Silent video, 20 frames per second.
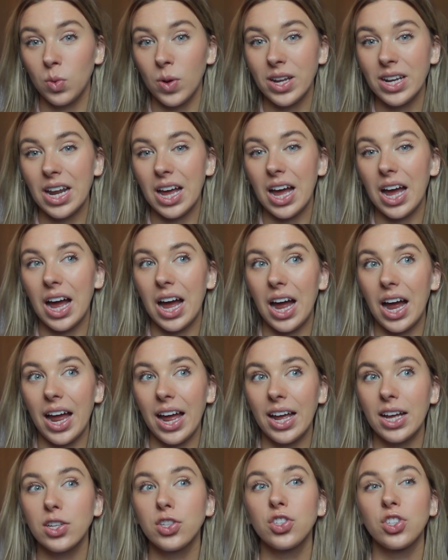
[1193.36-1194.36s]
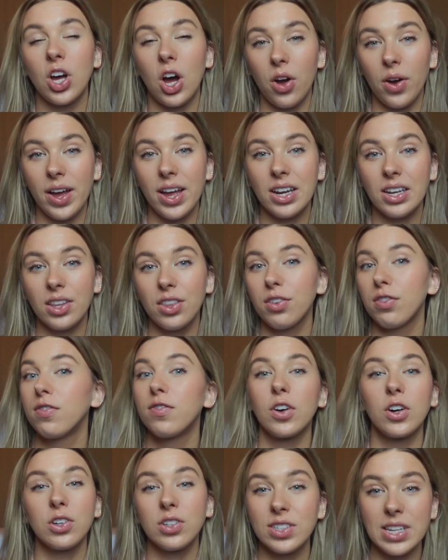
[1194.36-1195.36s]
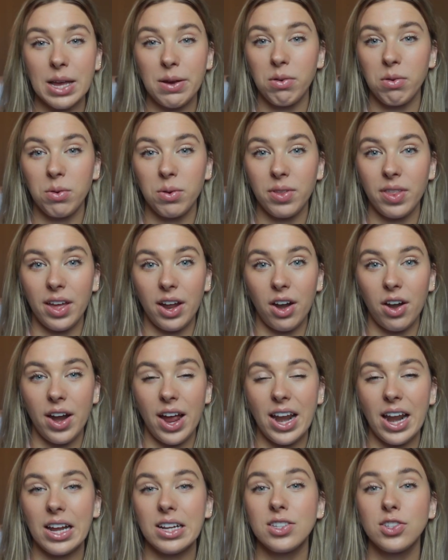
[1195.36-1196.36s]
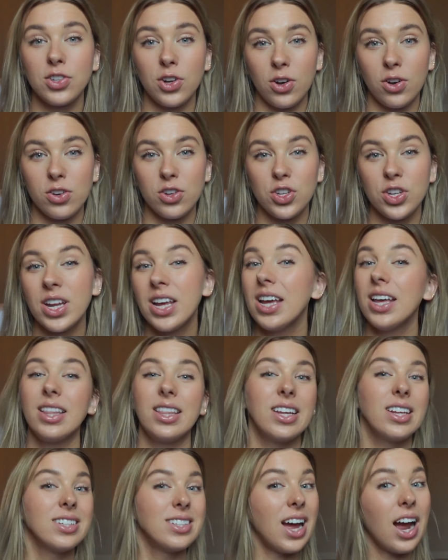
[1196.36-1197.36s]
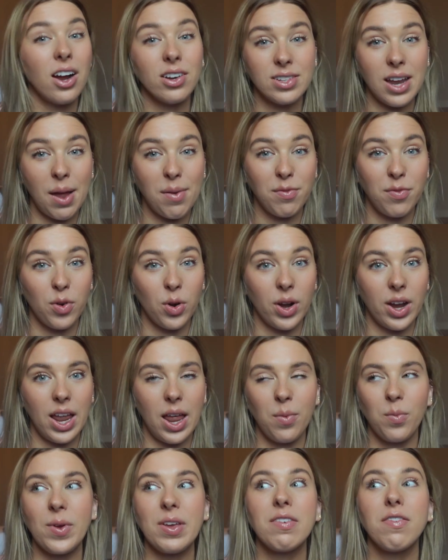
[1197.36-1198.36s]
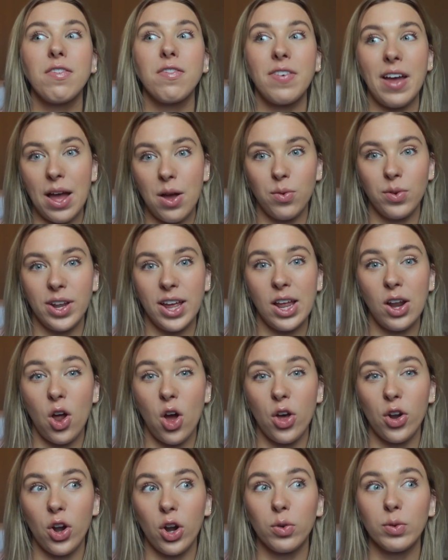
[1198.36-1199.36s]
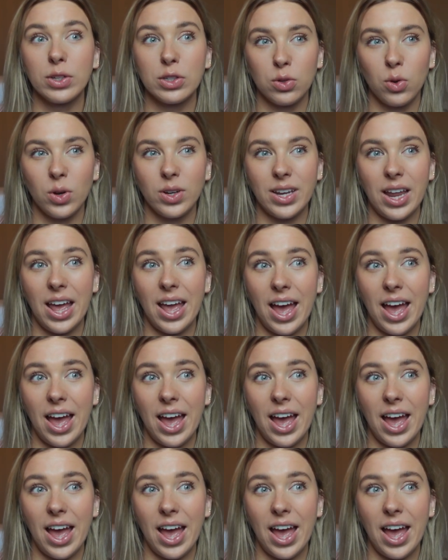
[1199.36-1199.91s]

one, I saw it the first day we were there, and I searched the entire time for it, and we found it on our resort day,